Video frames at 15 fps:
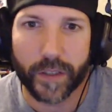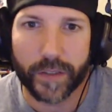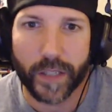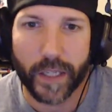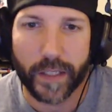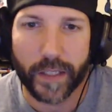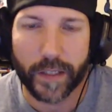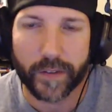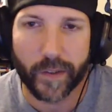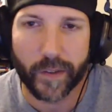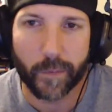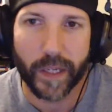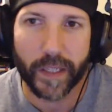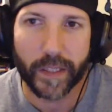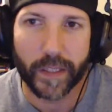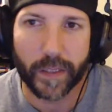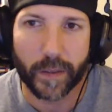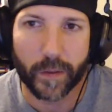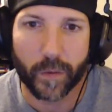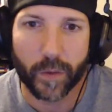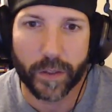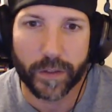to say that
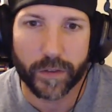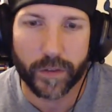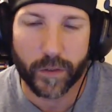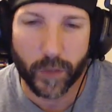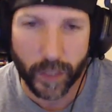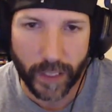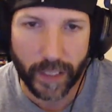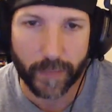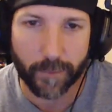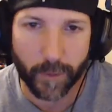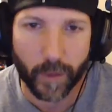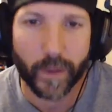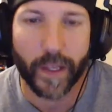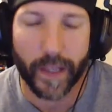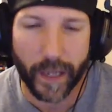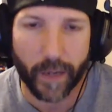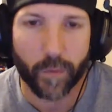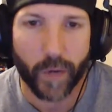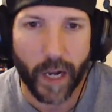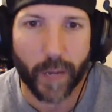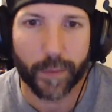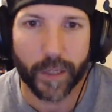somebody was looking for that
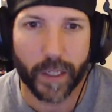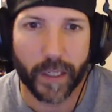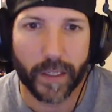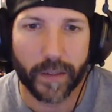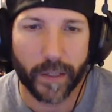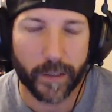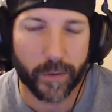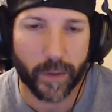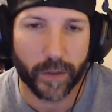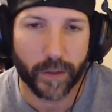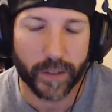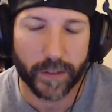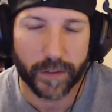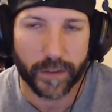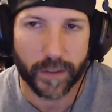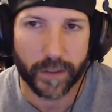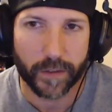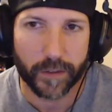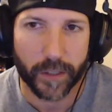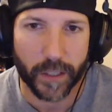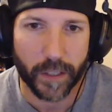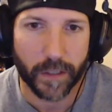at RobCon. That's what I was going to say.
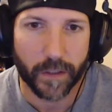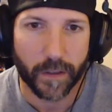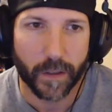Sorry.